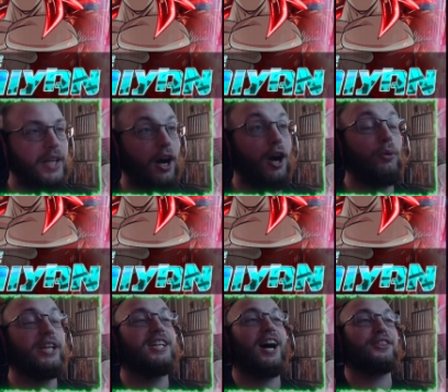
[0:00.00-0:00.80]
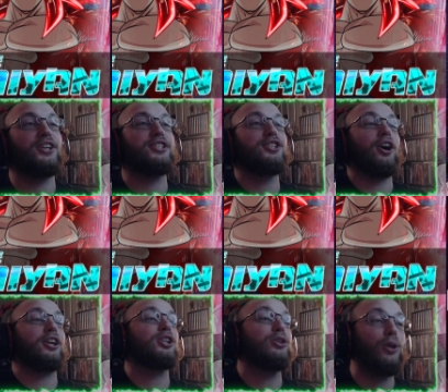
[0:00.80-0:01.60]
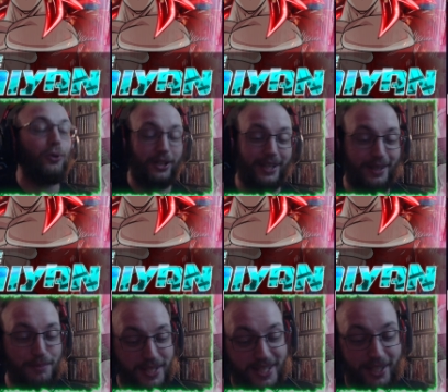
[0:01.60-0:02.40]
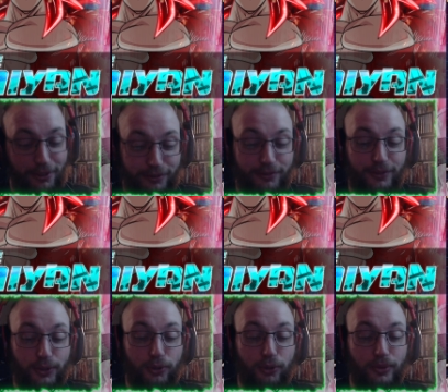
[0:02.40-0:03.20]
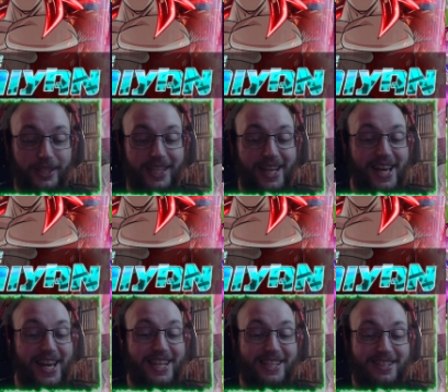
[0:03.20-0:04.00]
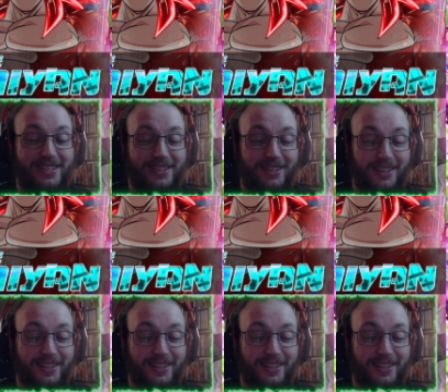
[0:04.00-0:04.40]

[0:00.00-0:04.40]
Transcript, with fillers: Oh, we got the Dark Lord himself. Ooh, yes.